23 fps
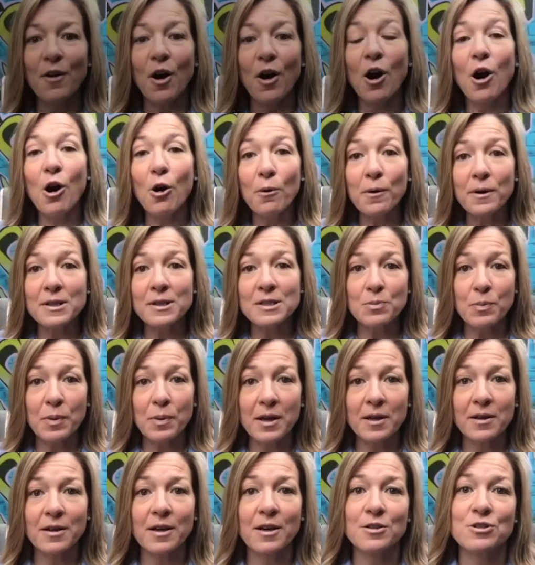always
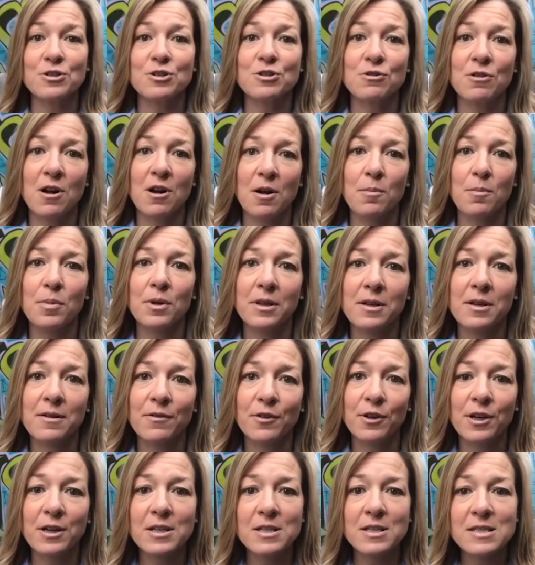been a strong believer
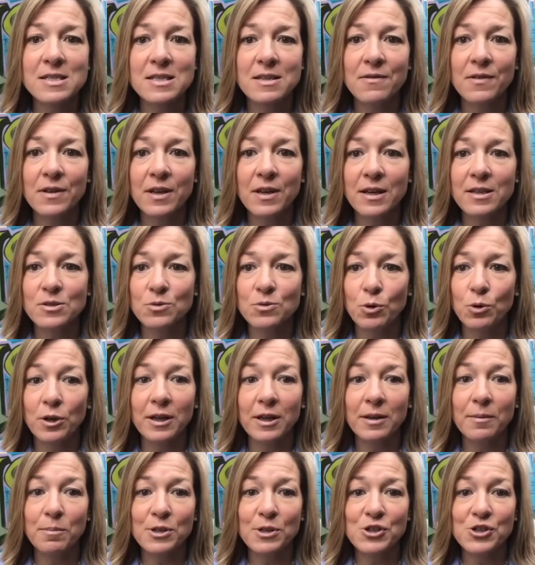in CVI's work and
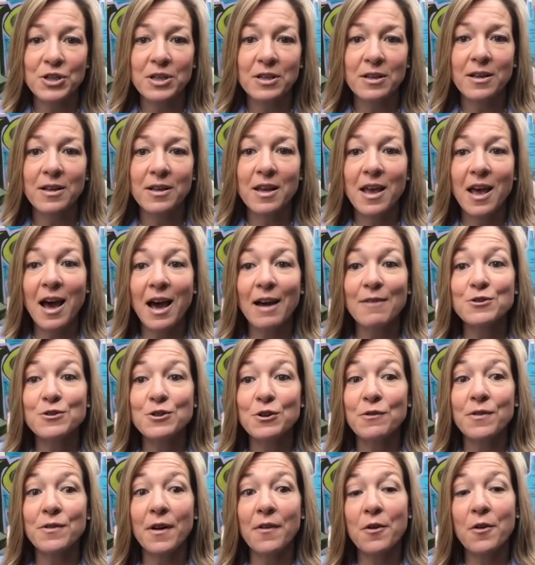mission. I've served
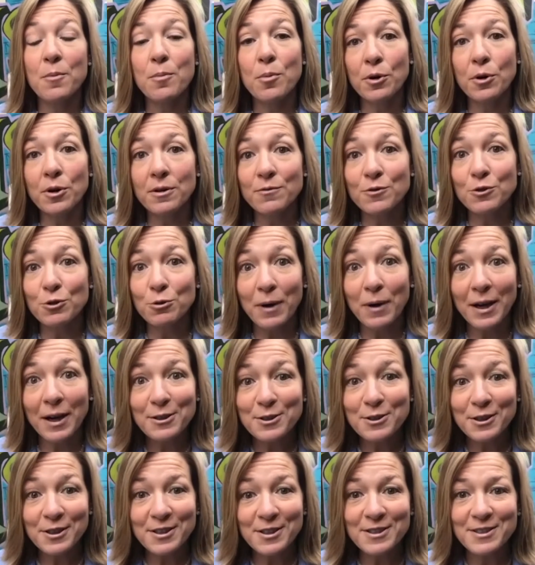on their board of
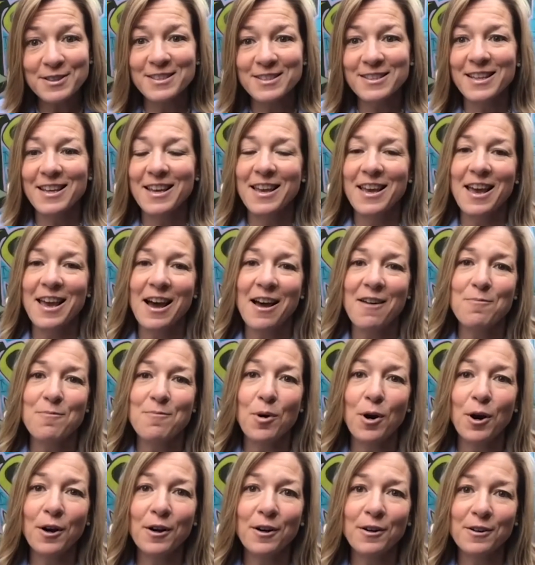directors. I've
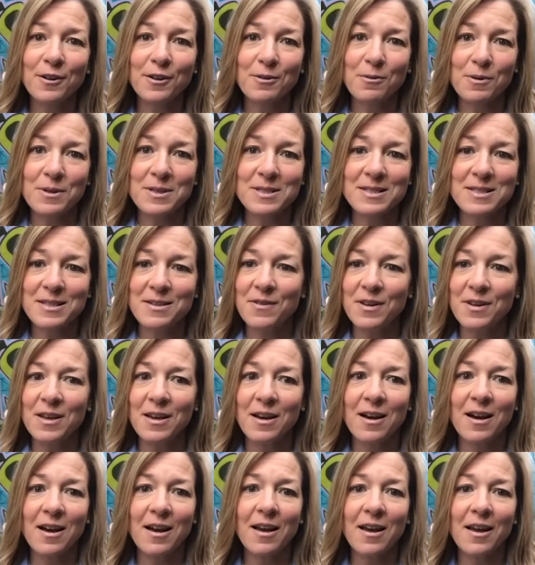partnered with
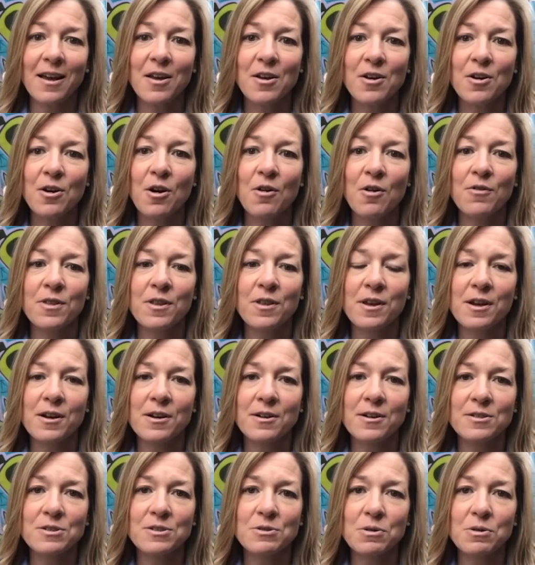CVI over the
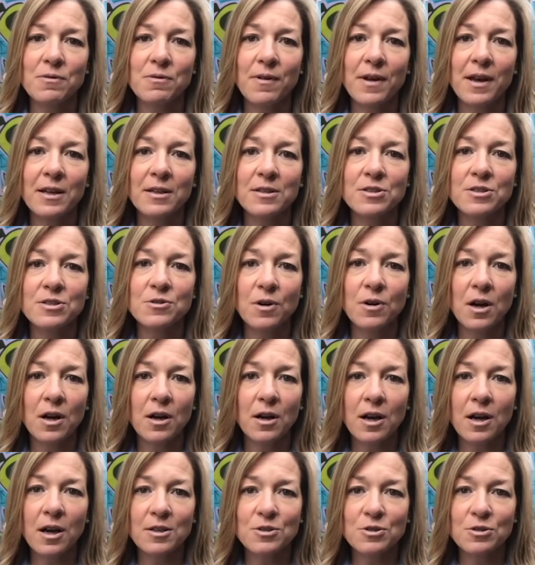years to advance strong
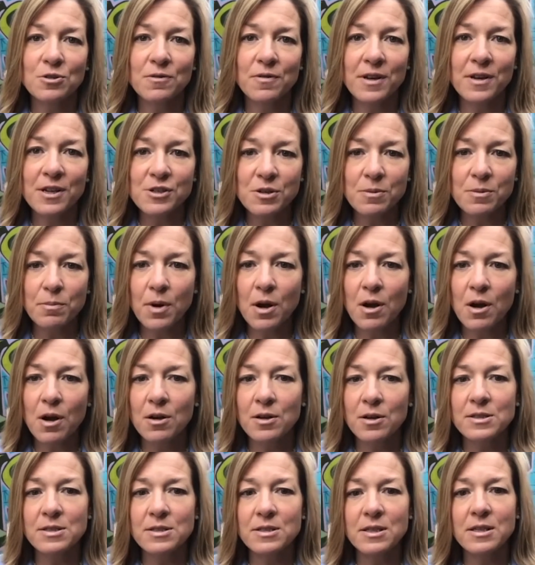conservation
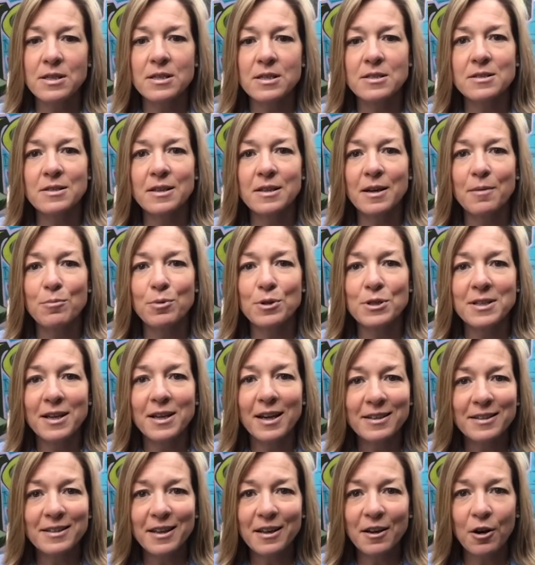policies like
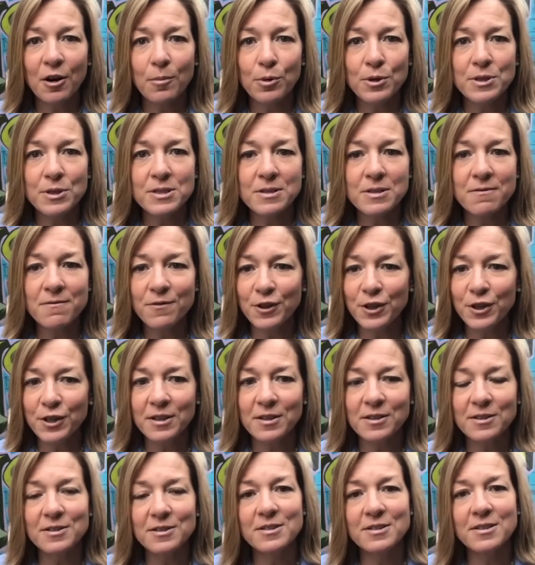protecting our Boise
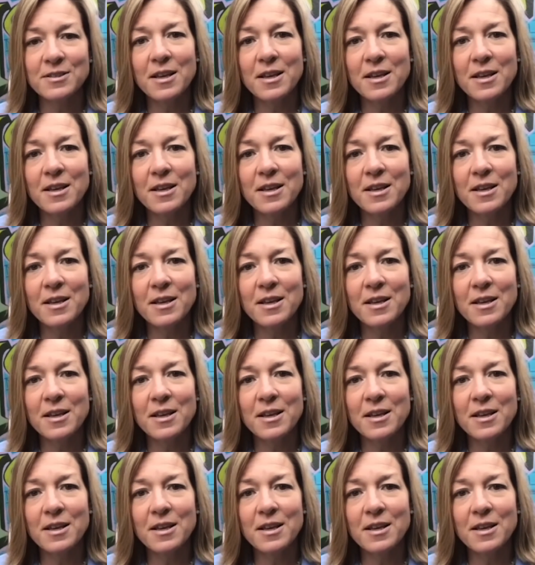foothills,